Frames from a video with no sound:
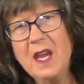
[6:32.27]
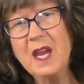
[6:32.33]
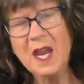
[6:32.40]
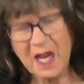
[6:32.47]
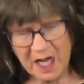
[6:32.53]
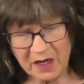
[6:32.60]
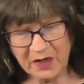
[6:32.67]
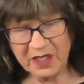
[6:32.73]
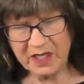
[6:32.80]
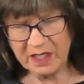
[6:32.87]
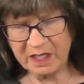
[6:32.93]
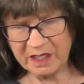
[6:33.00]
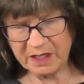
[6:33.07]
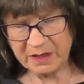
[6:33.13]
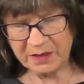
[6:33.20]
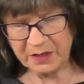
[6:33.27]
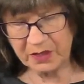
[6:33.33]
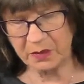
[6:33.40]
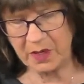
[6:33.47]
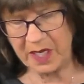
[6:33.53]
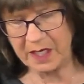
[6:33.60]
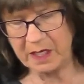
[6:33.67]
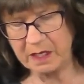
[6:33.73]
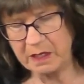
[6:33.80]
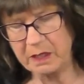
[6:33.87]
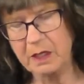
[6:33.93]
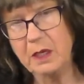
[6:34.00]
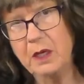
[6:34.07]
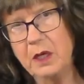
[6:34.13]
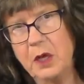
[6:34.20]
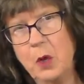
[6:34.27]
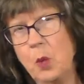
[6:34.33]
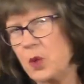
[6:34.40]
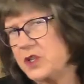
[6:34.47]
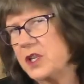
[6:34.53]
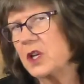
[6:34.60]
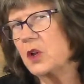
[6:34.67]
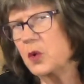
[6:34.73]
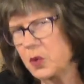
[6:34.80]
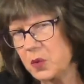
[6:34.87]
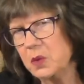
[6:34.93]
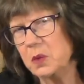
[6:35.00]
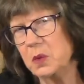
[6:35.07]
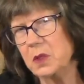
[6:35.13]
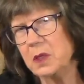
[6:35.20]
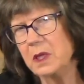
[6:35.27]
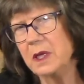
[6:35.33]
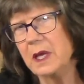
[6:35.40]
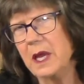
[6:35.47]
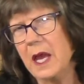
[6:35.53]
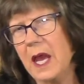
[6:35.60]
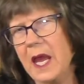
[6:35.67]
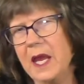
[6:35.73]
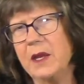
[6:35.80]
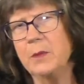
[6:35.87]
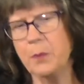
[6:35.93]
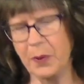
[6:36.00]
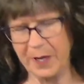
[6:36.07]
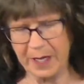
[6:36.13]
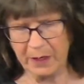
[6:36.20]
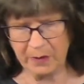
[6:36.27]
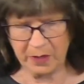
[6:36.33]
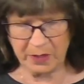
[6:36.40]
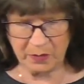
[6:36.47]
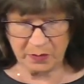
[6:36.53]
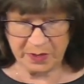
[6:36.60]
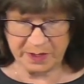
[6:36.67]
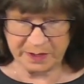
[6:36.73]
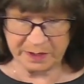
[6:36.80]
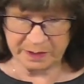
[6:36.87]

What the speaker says: Herod the Great was a cruel and paranoid